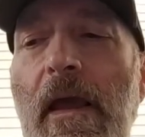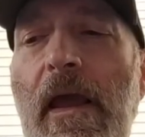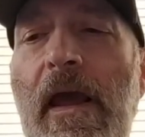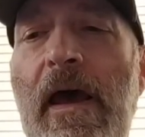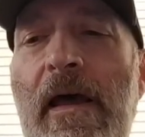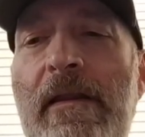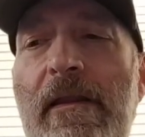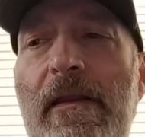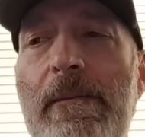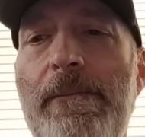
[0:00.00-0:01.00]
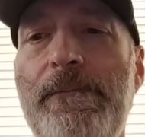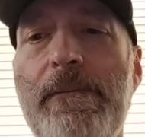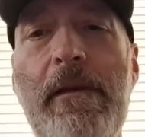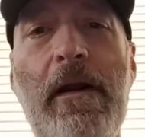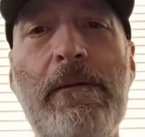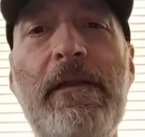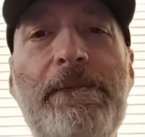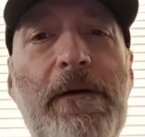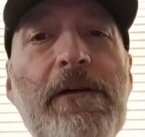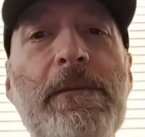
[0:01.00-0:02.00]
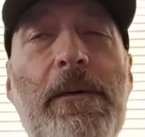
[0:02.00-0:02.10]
And, in the first